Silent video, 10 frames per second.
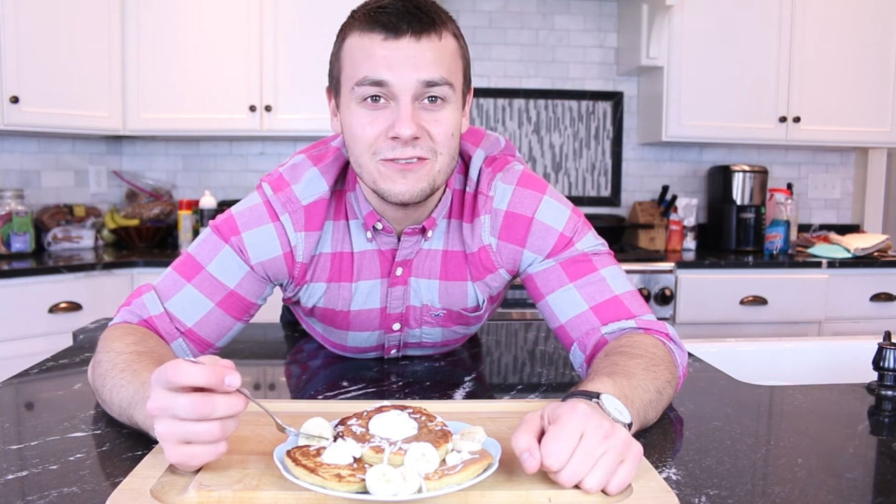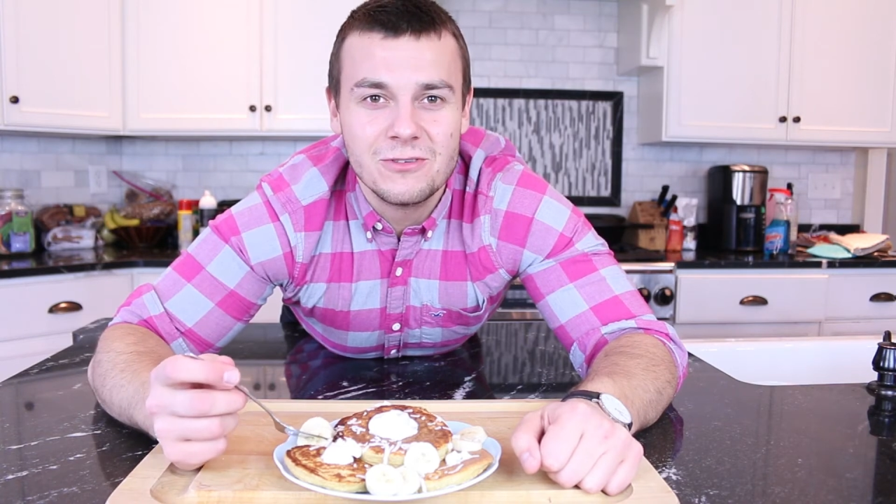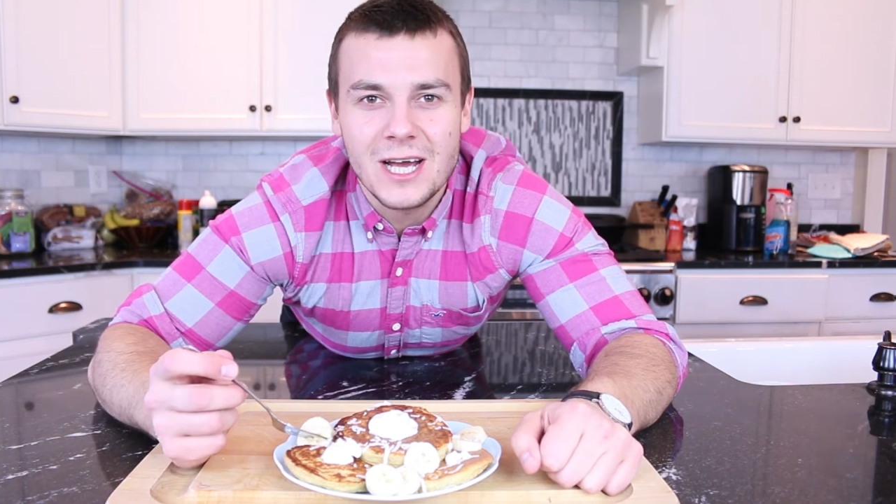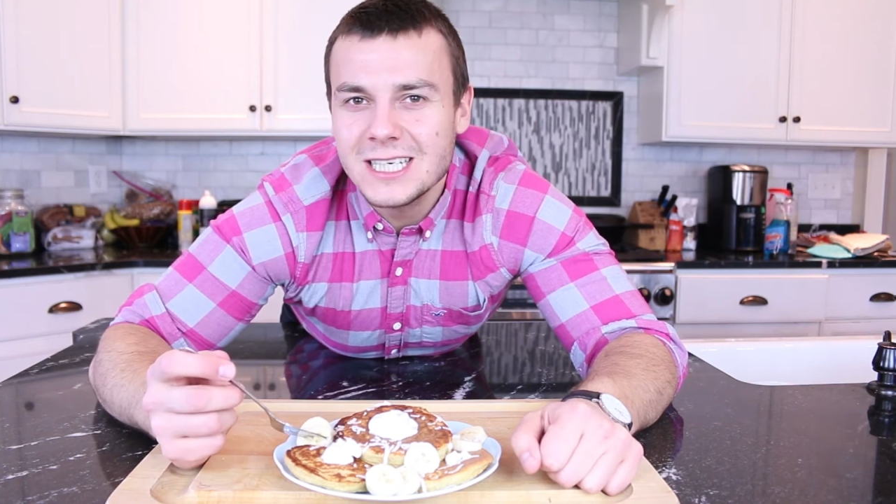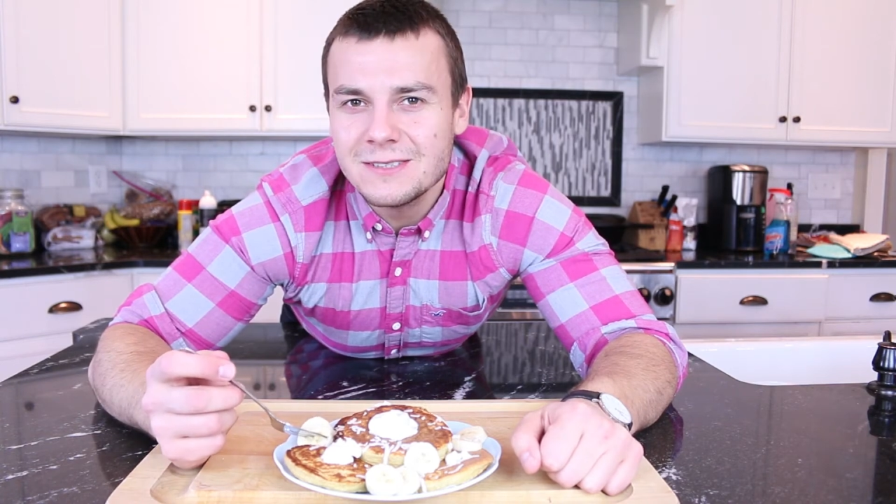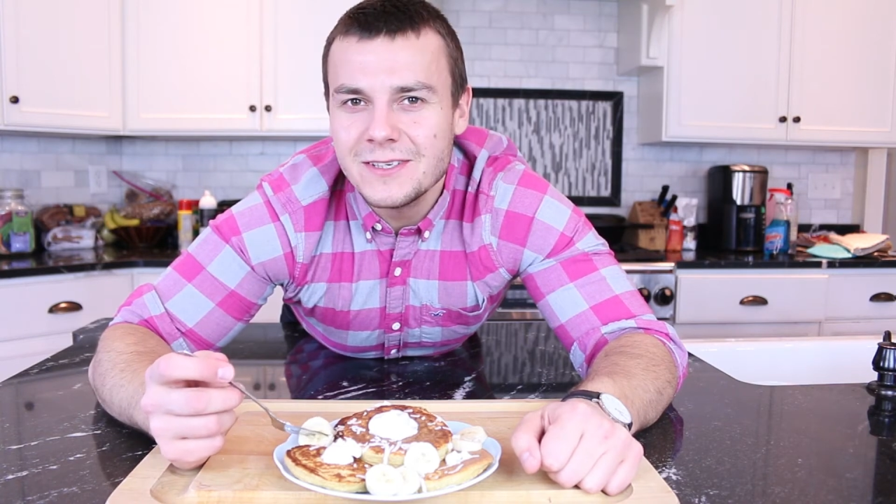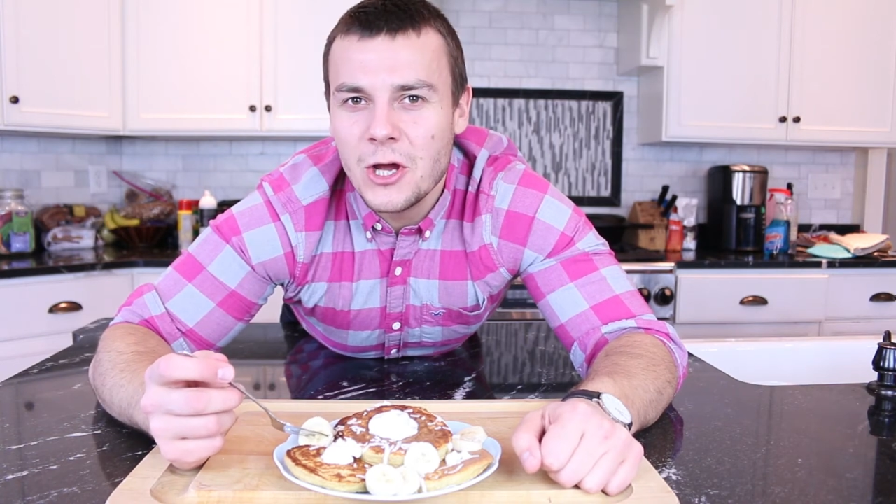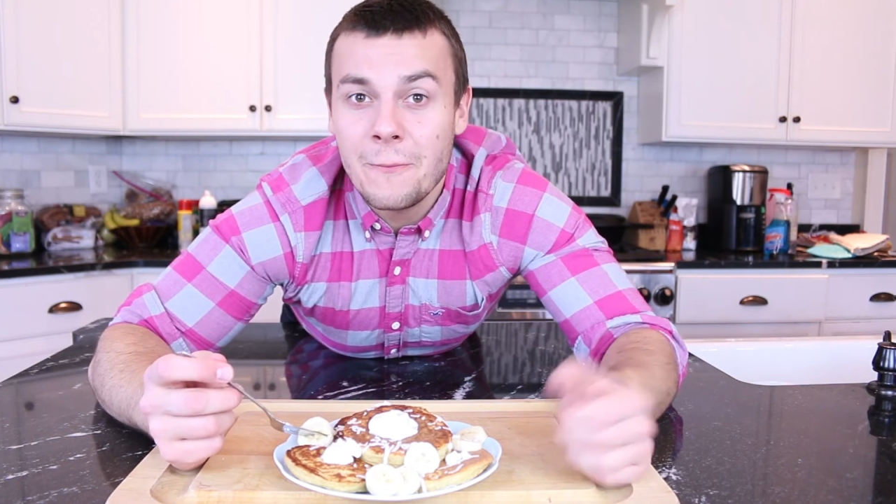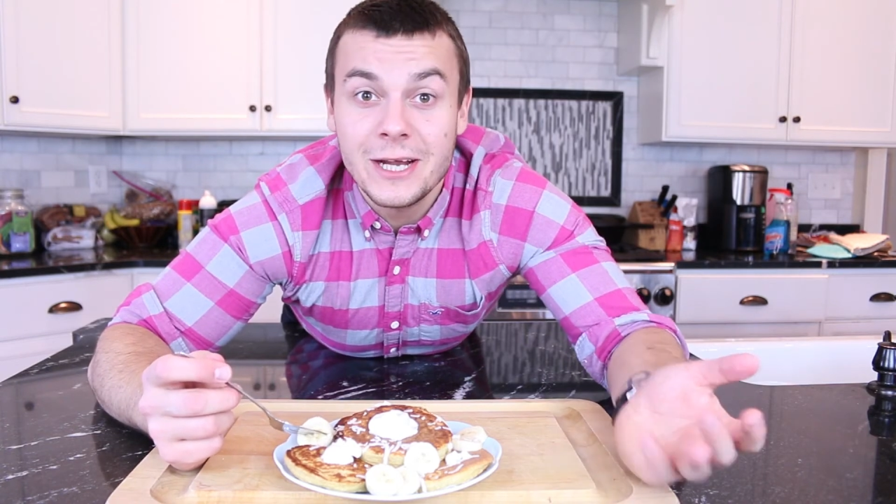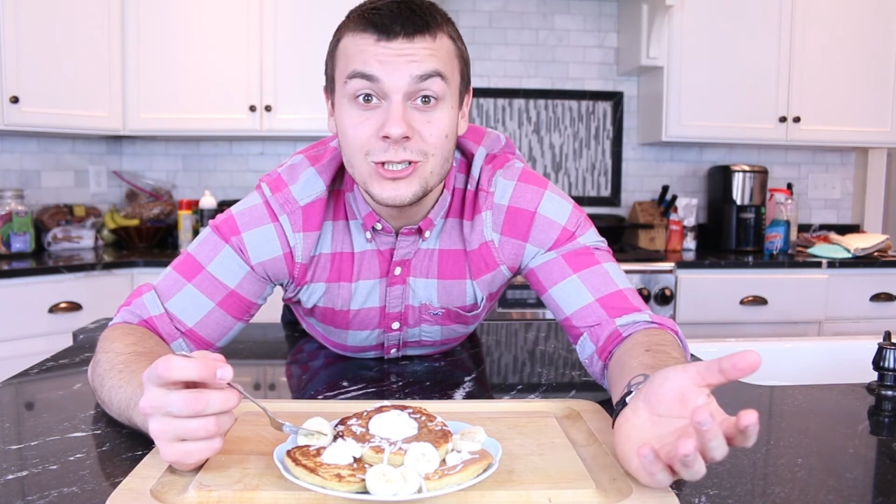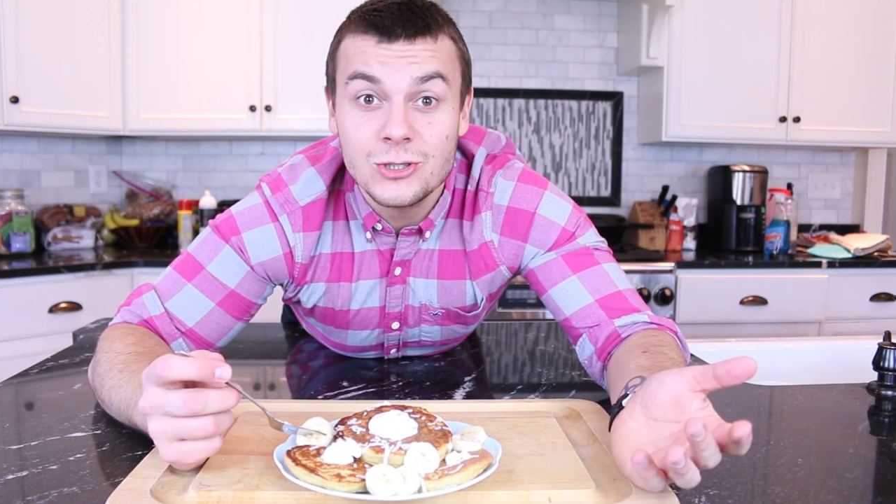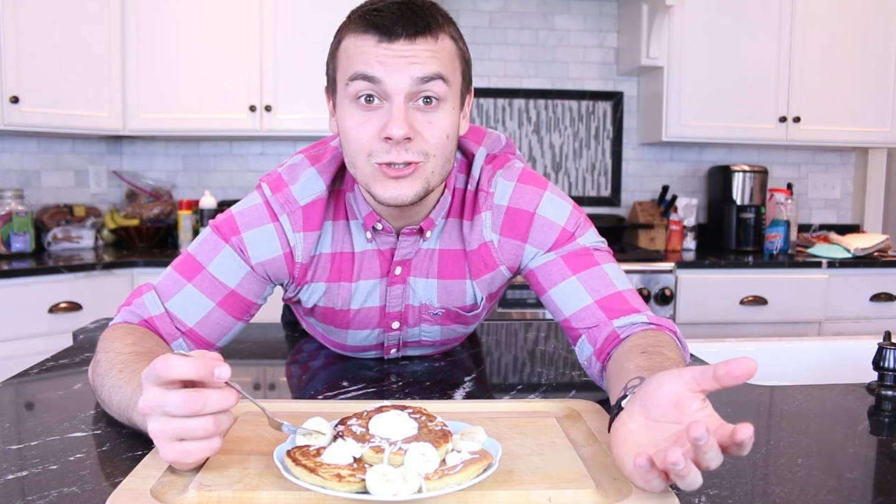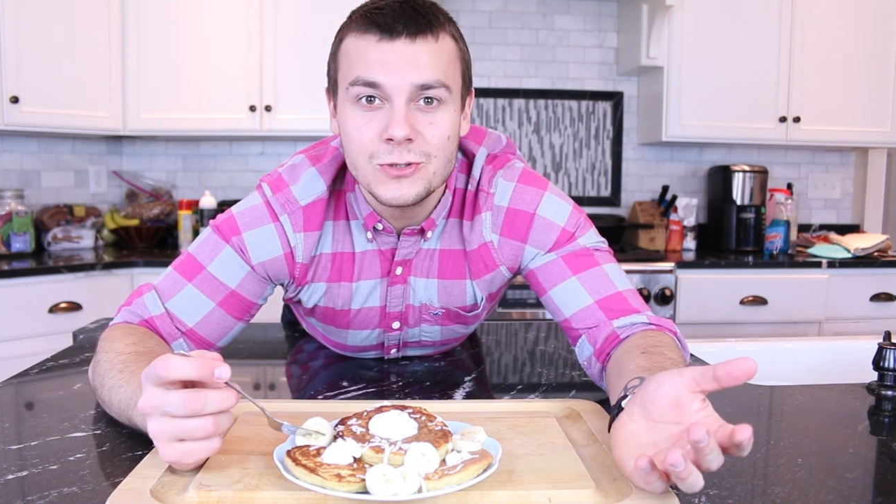If you like this video, make sure to